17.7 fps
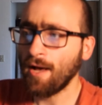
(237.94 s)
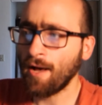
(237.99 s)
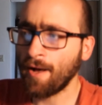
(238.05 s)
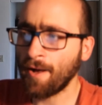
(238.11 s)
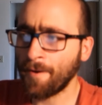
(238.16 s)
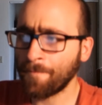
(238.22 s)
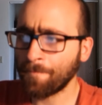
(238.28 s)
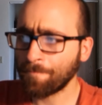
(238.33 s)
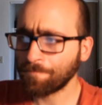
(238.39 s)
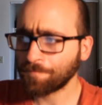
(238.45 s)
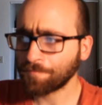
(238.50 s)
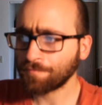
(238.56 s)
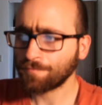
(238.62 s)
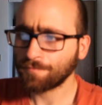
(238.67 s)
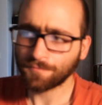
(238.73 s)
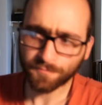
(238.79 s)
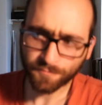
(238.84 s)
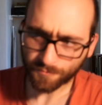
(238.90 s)
Um,
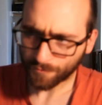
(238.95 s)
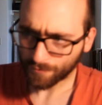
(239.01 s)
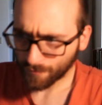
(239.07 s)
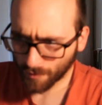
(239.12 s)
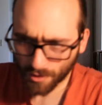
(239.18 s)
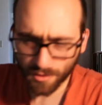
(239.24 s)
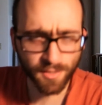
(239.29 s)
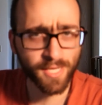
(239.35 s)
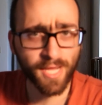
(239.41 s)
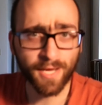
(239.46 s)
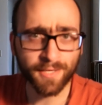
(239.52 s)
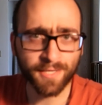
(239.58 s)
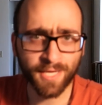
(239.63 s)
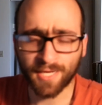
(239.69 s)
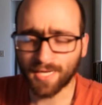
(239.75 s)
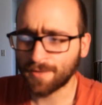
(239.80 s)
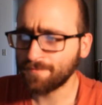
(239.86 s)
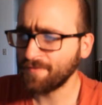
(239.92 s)
yeah,
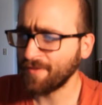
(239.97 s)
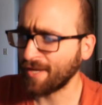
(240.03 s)
again, I'm